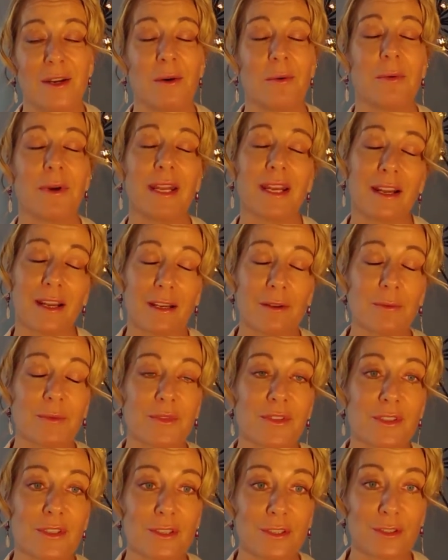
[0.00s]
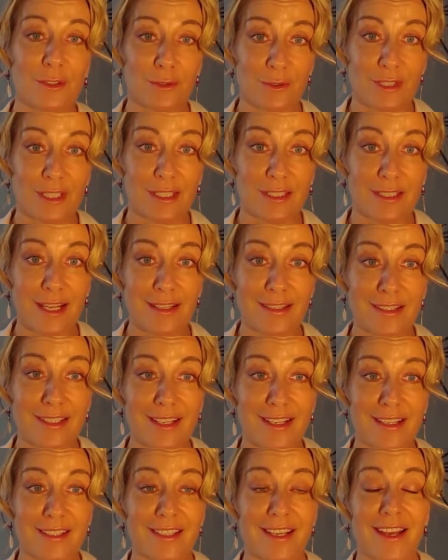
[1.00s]
when it comes to Six
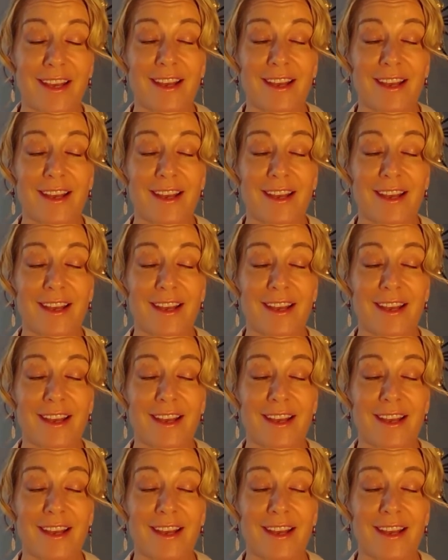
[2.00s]
Senses.